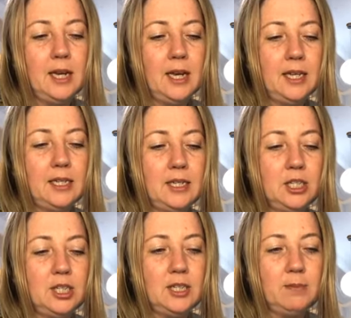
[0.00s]
and
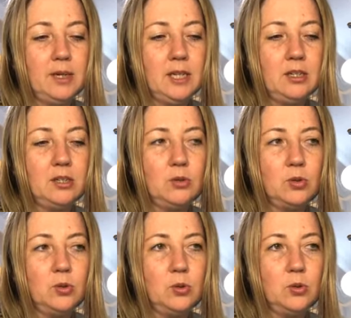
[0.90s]
she's been
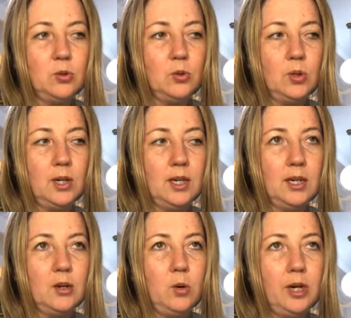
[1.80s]
through
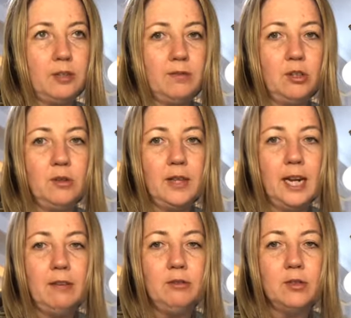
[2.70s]
quite a few of the
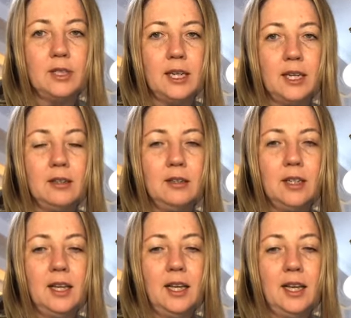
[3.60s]
levels now.
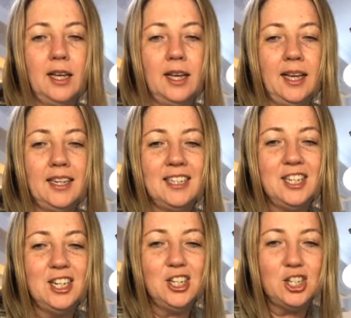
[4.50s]
And
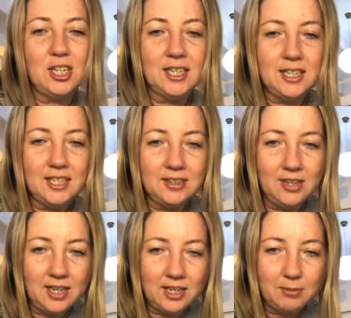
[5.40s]
initially,
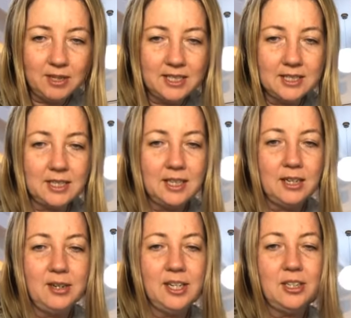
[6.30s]
oh hello Melissa,
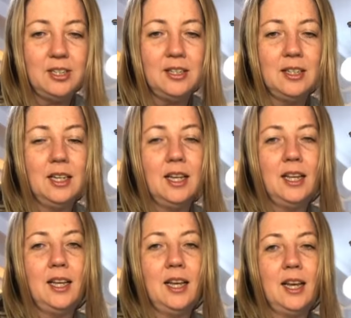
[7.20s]
how are you?
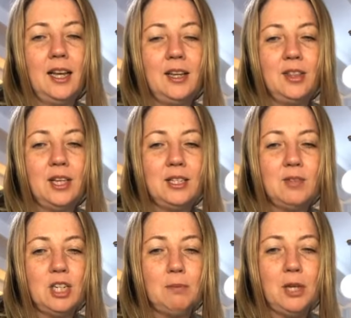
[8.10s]
Thanks
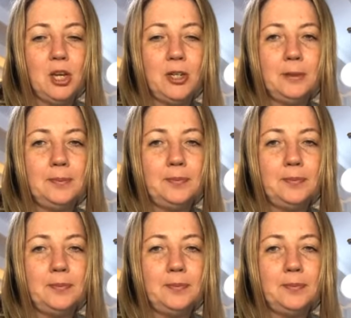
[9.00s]
for jumping on.